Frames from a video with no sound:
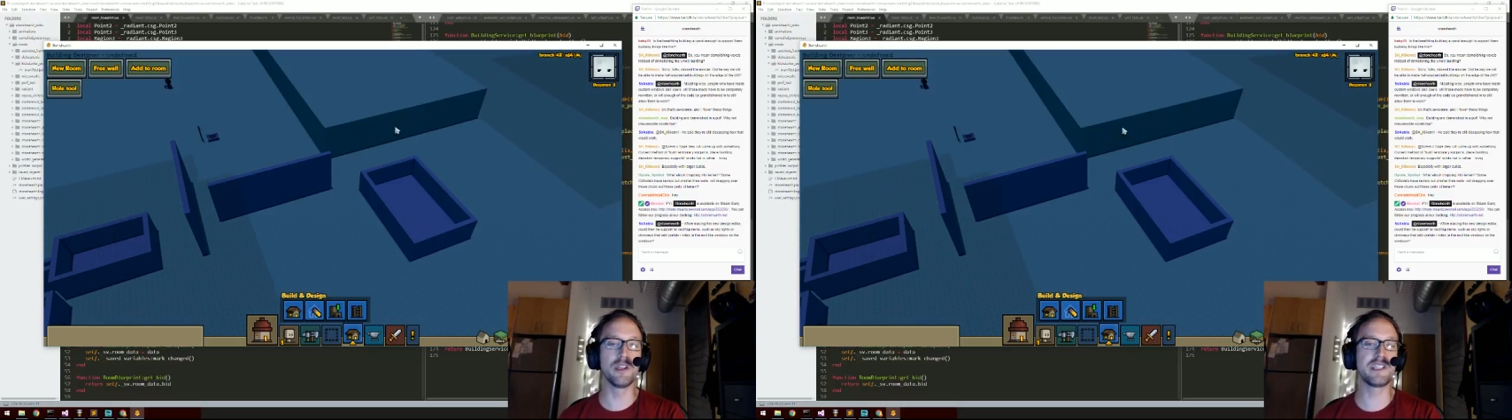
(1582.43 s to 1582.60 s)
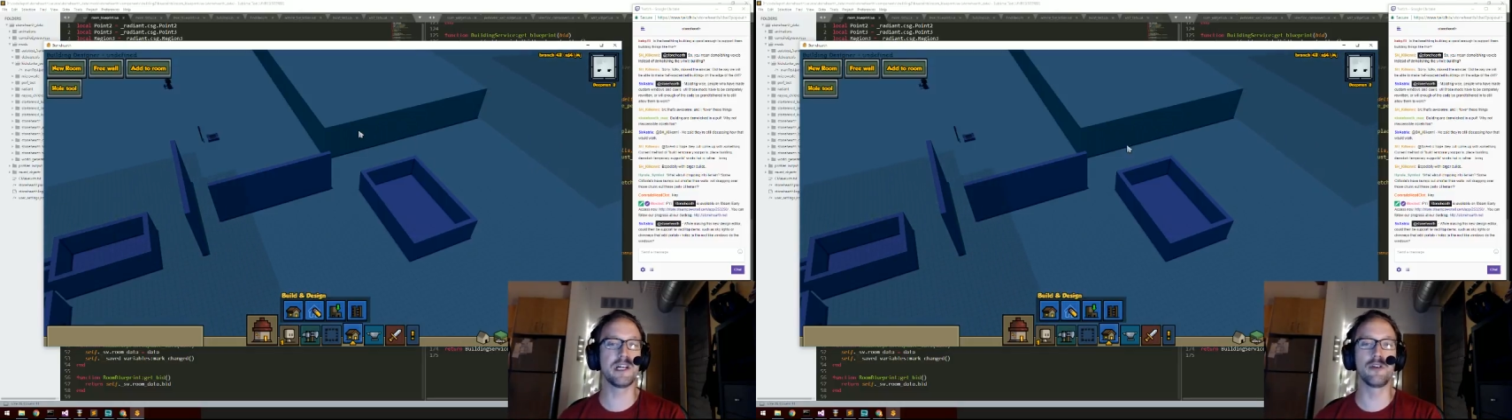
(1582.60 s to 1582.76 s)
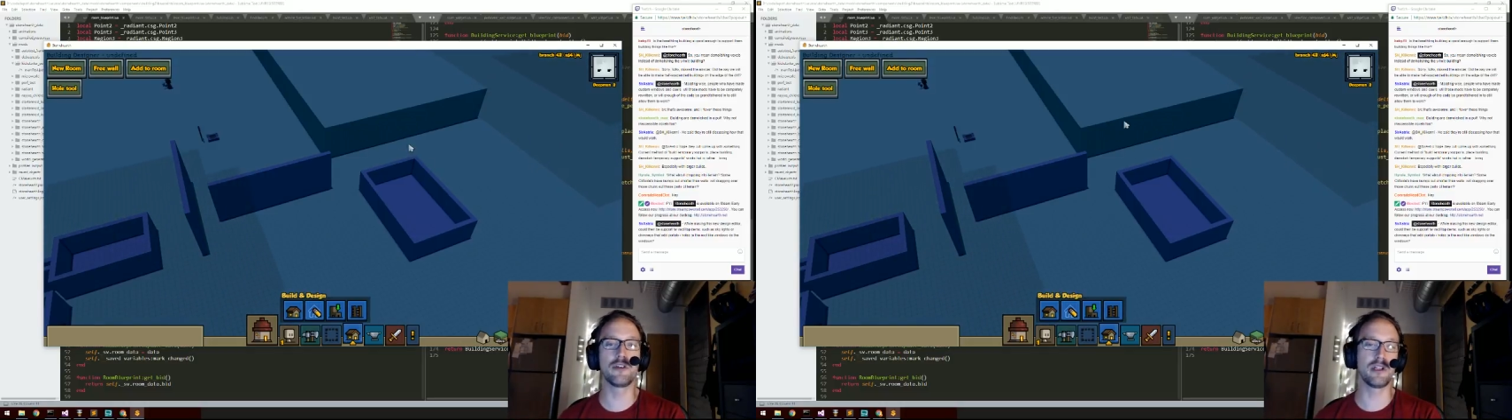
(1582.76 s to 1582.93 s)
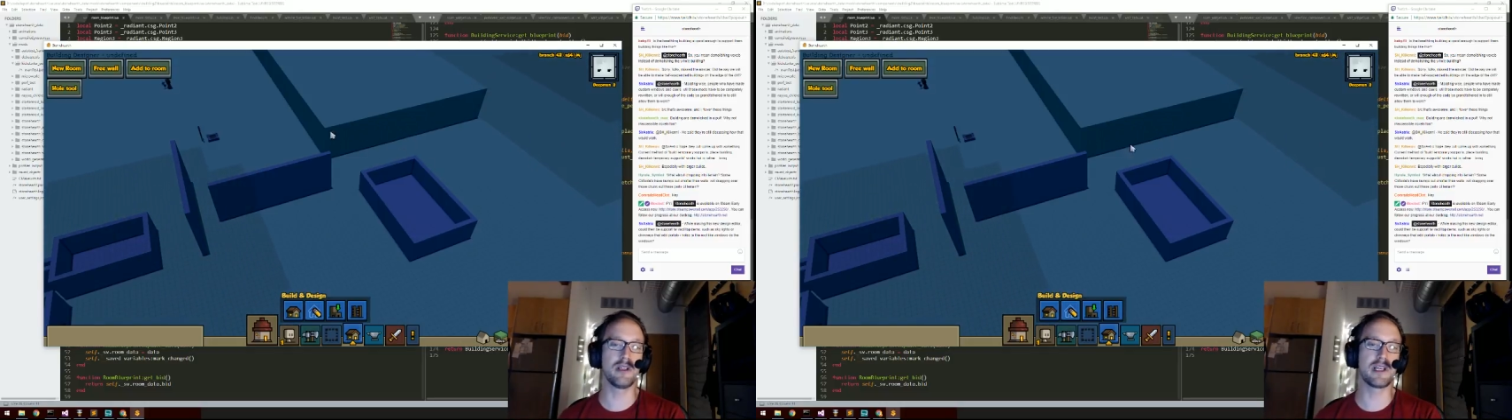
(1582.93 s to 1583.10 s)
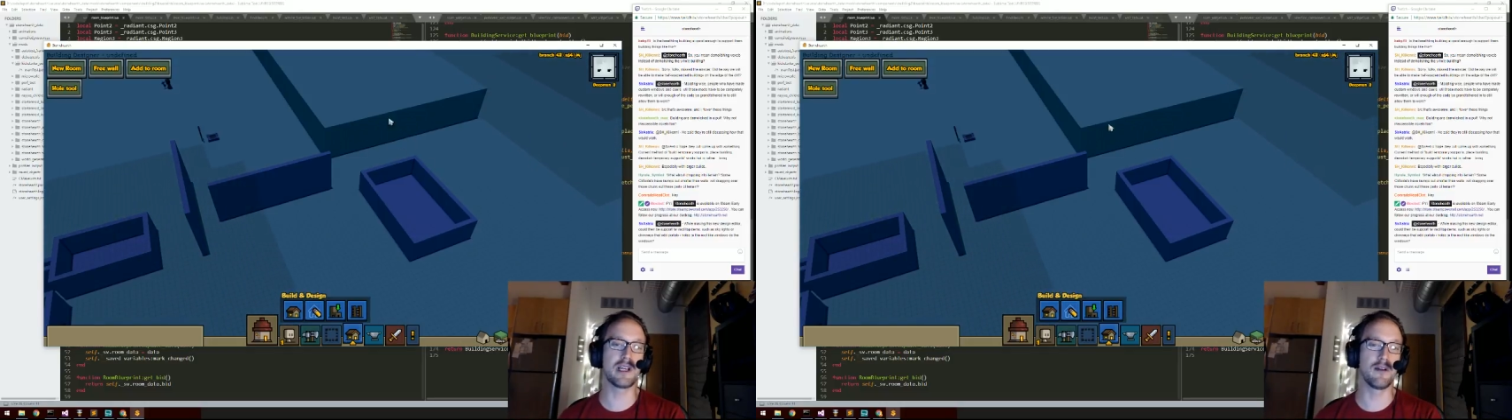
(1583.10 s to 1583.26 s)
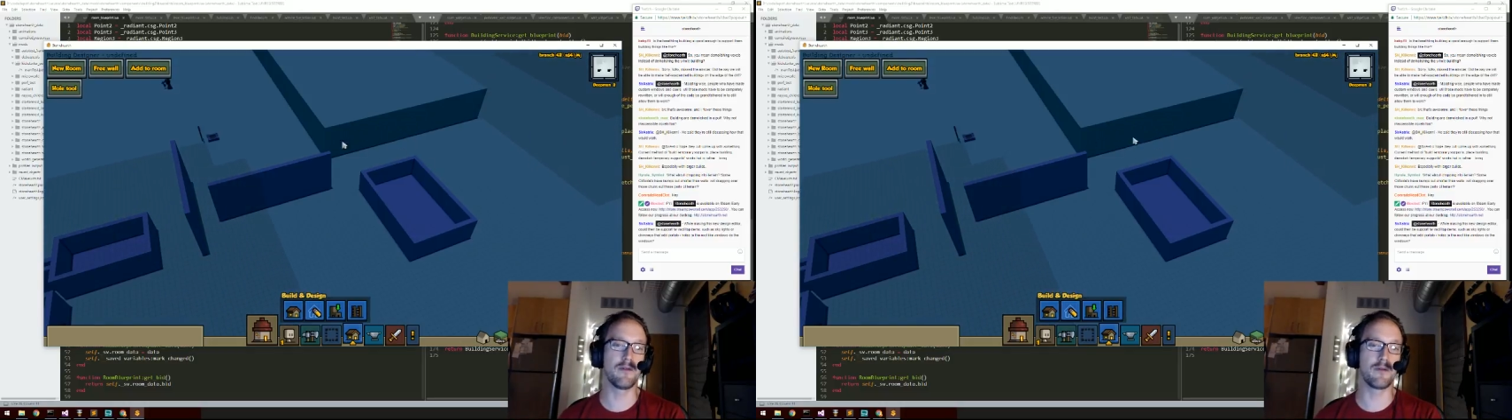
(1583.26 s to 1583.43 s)
intelligently
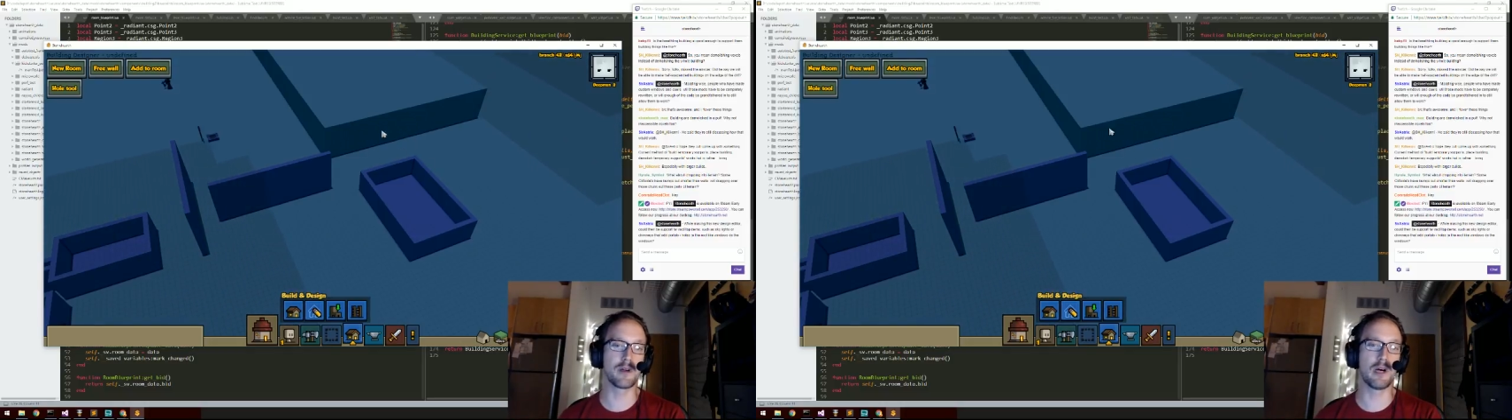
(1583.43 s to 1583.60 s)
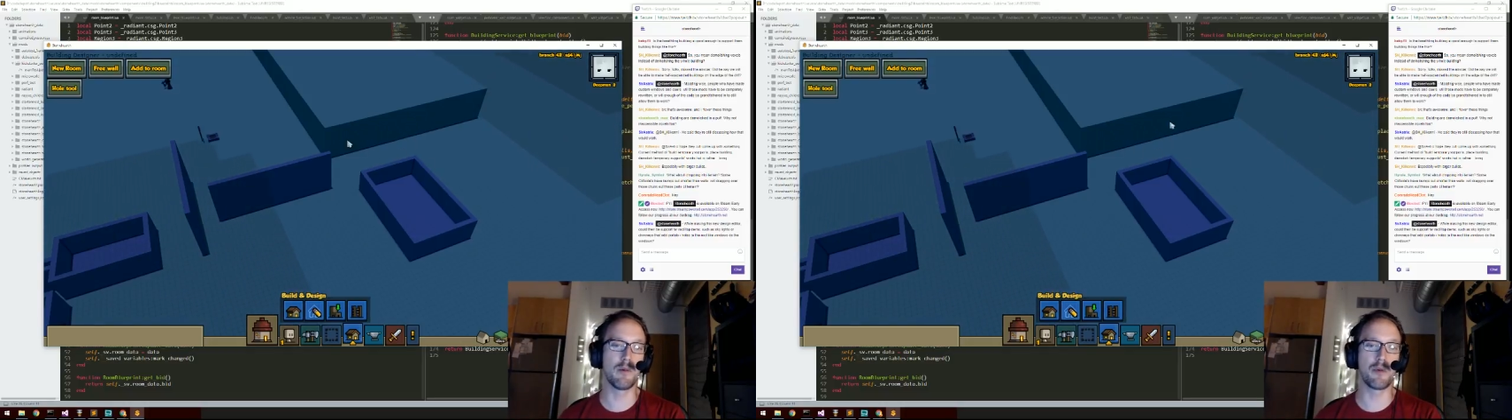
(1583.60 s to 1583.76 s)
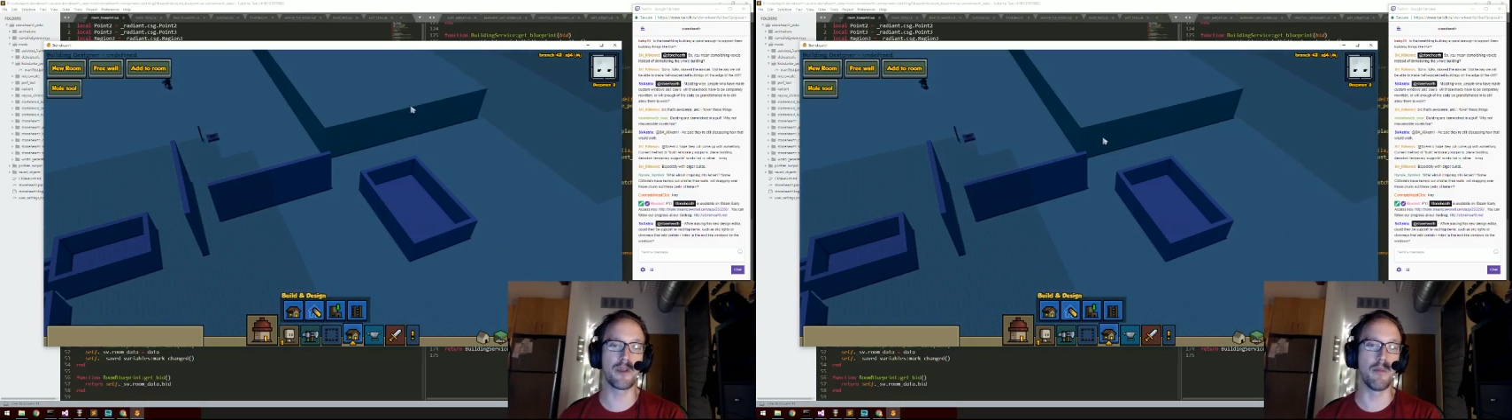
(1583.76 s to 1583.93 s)
kind of come up with a